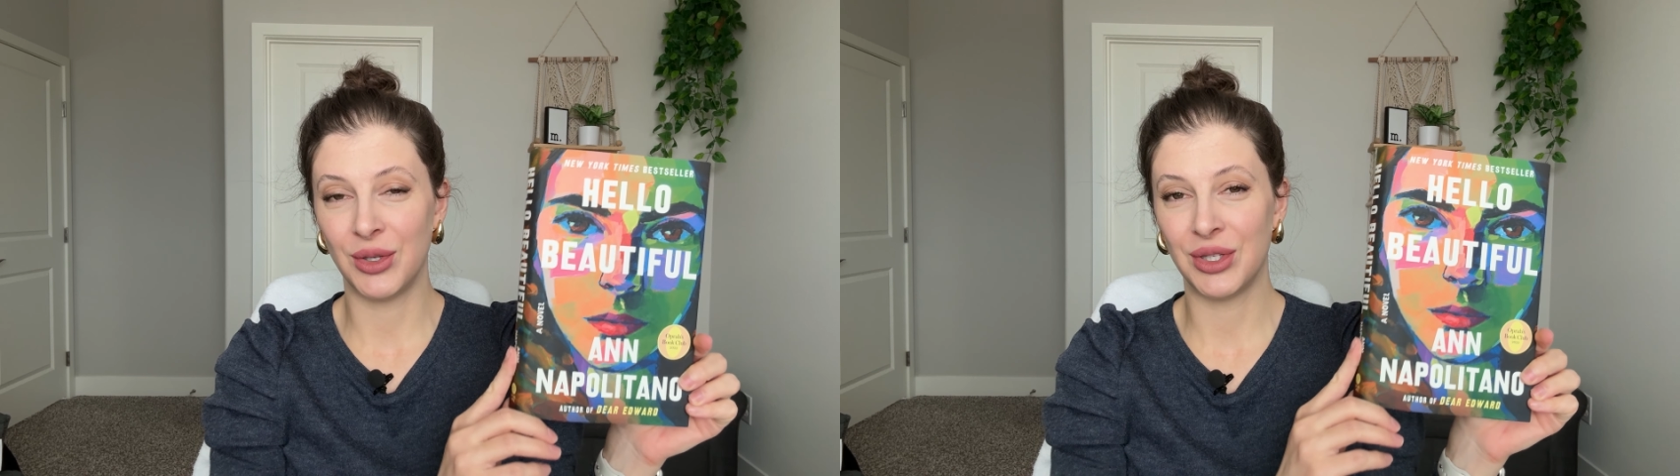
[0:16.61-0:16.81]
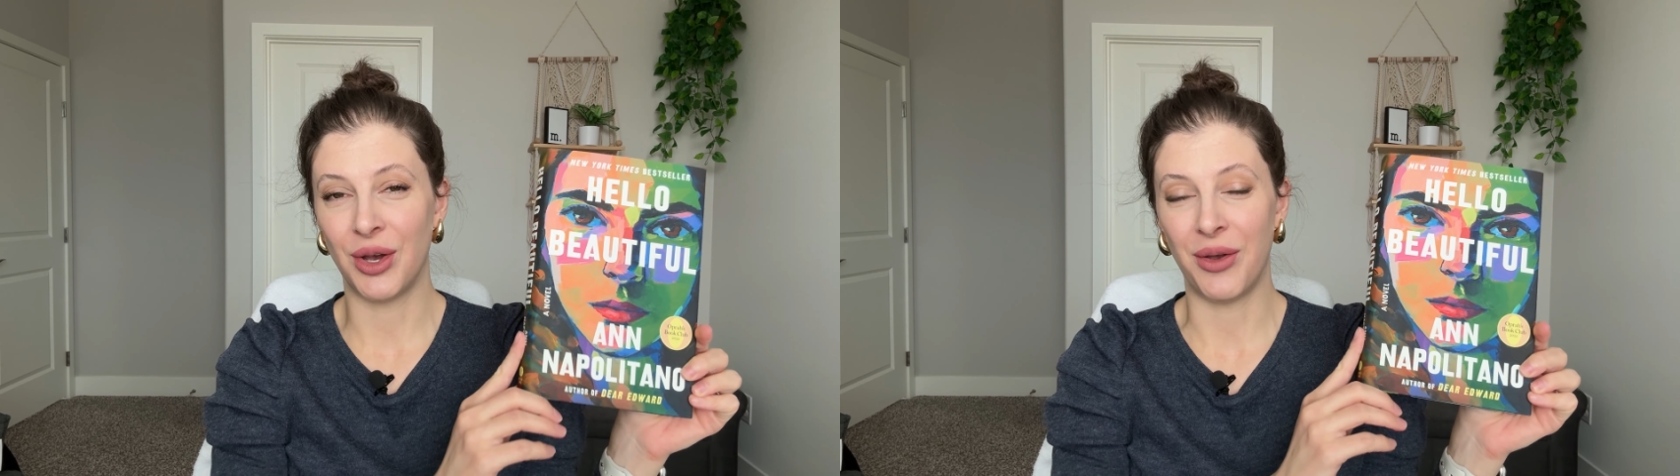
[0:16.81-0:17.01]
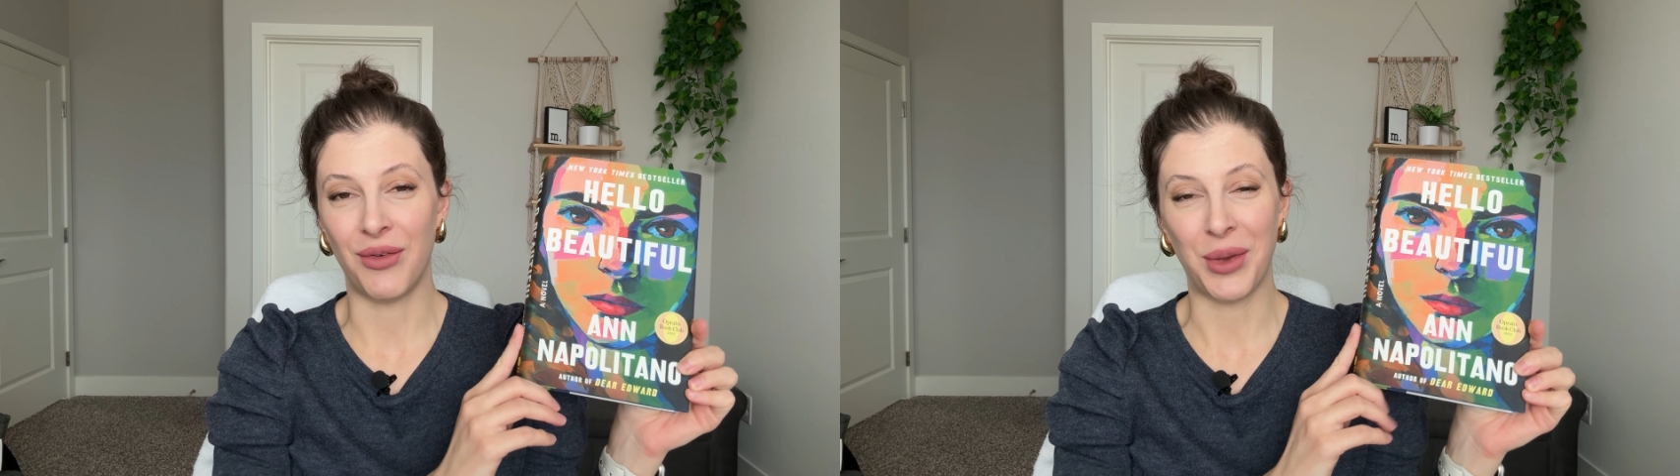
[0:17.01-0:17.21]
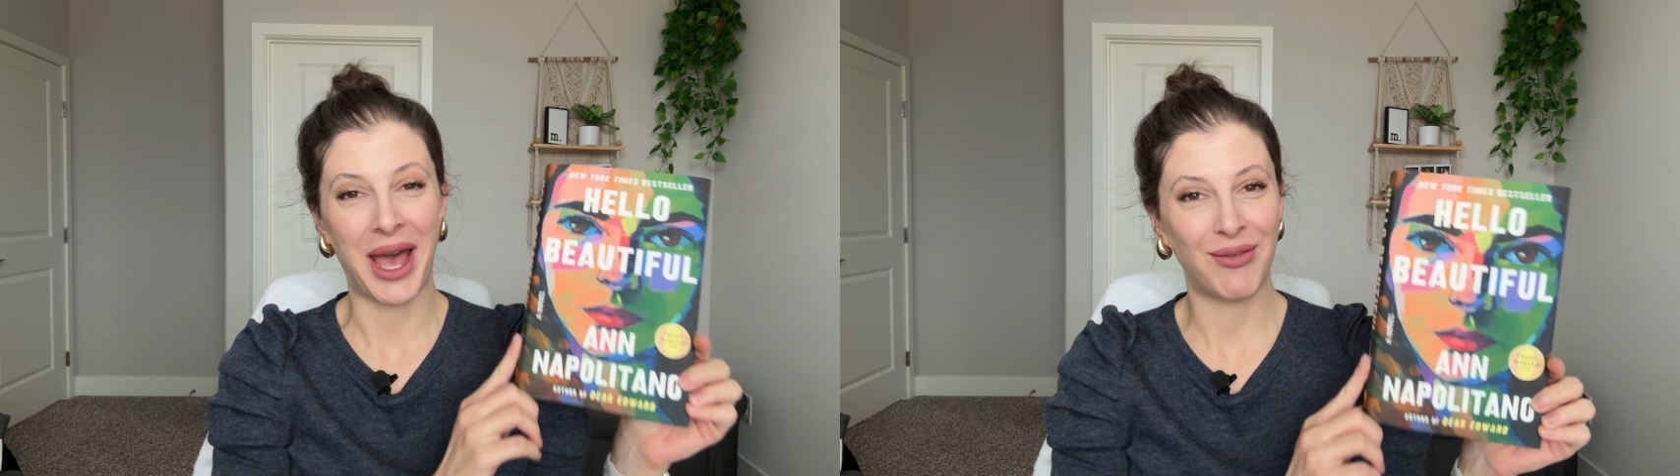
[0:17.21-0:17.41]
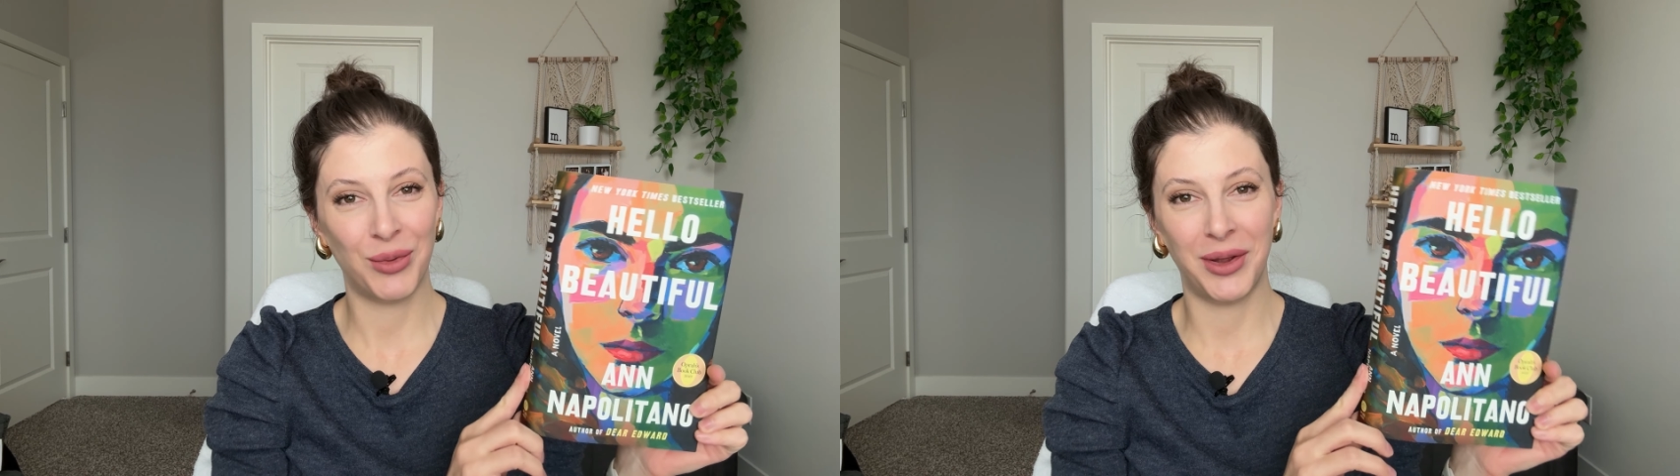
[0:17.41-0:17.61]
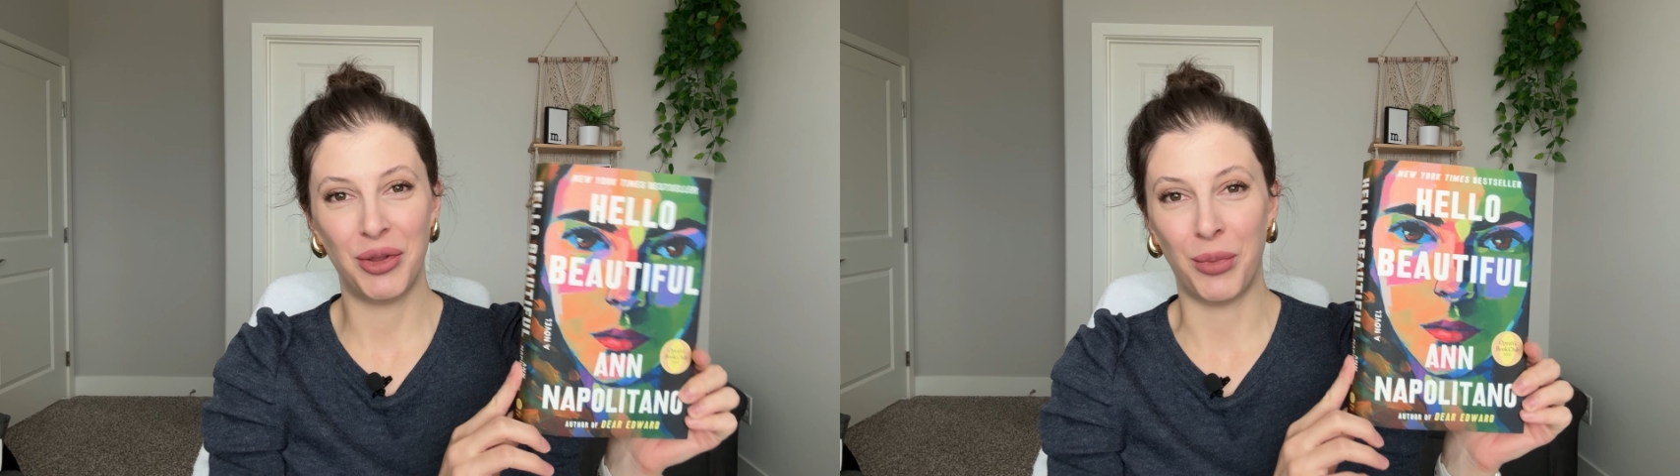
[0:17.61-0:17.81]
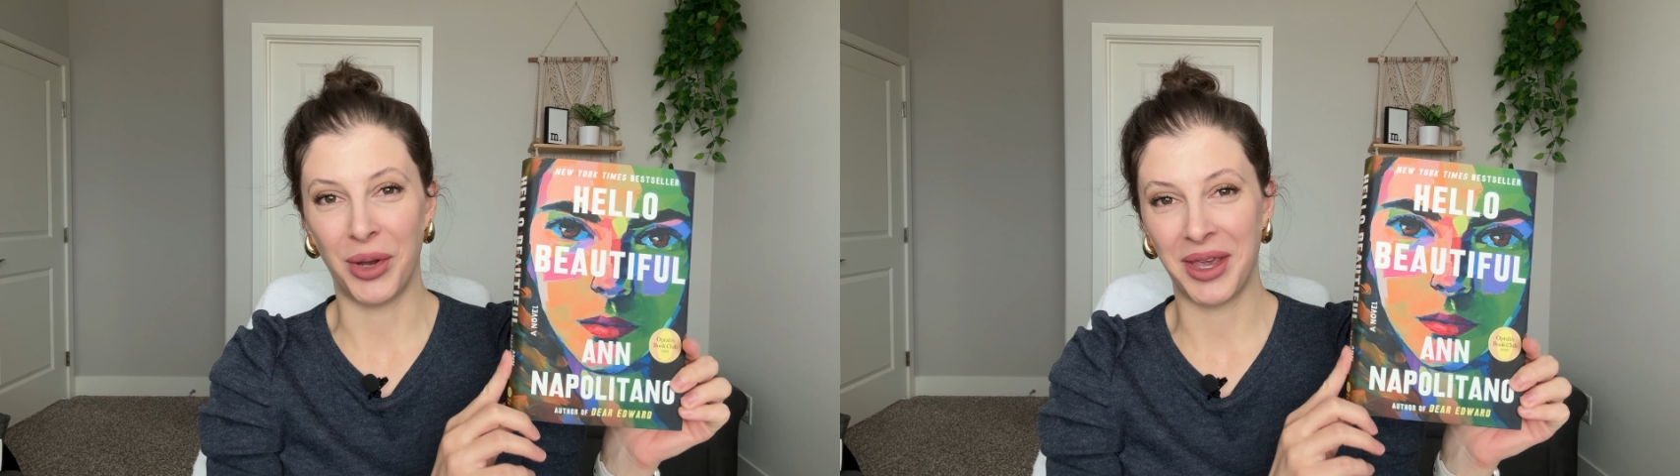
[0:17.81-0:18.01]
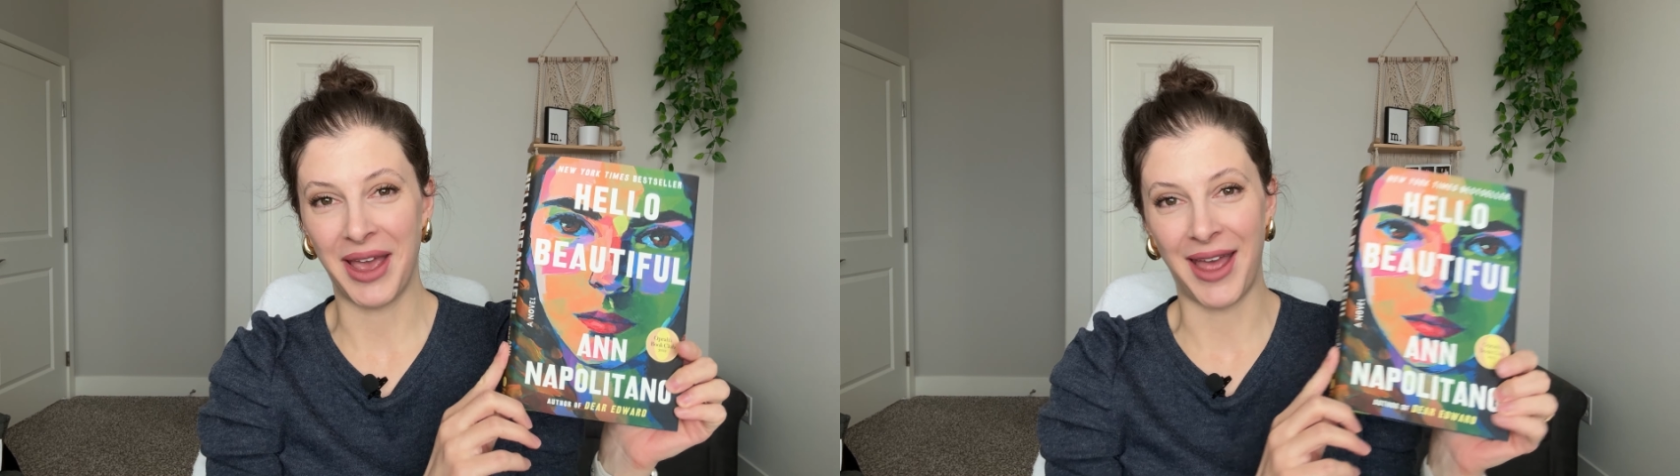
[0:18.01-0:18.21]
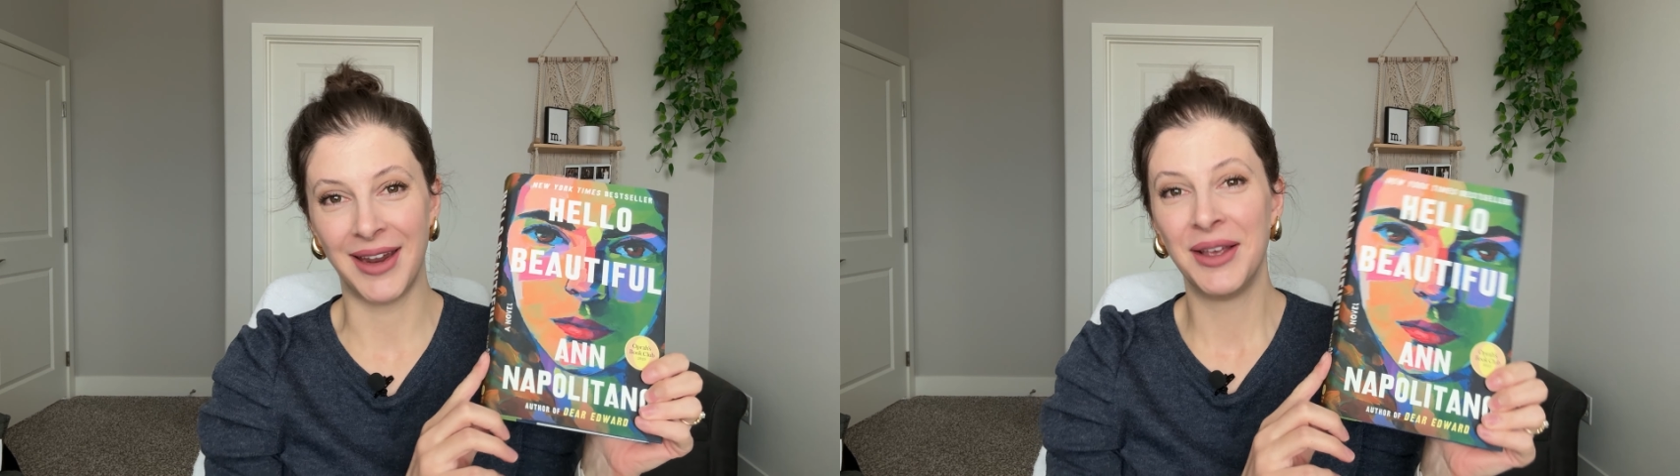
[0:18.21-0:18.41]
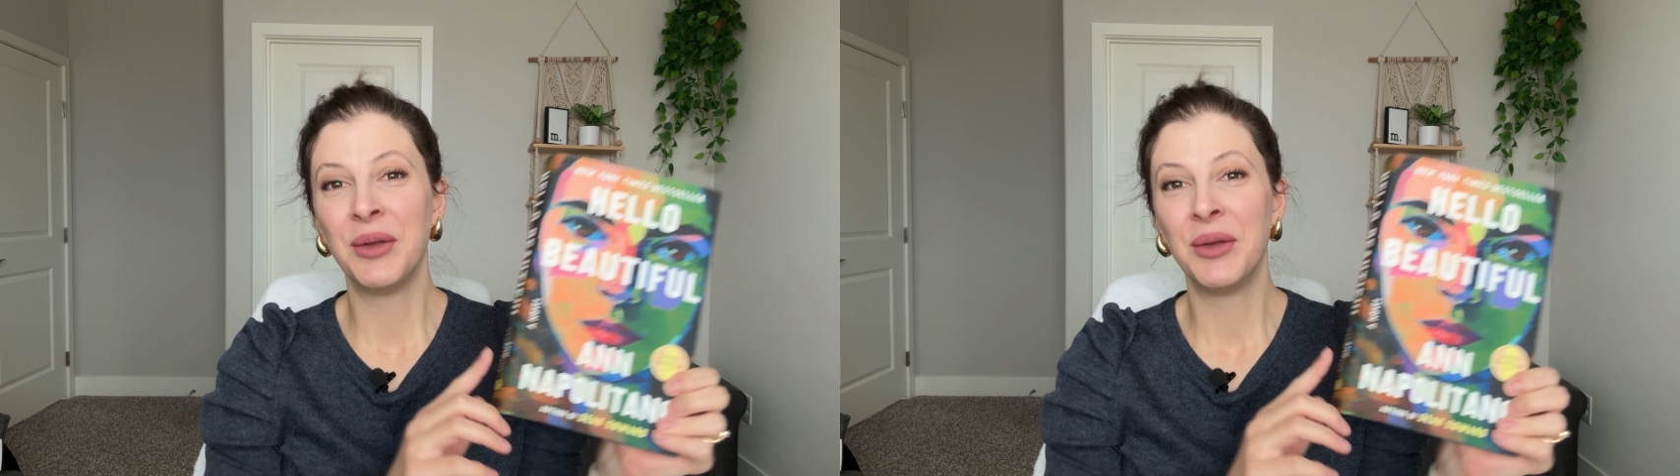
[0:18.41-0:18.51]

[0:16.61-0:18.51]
so if you haven't read the book yet,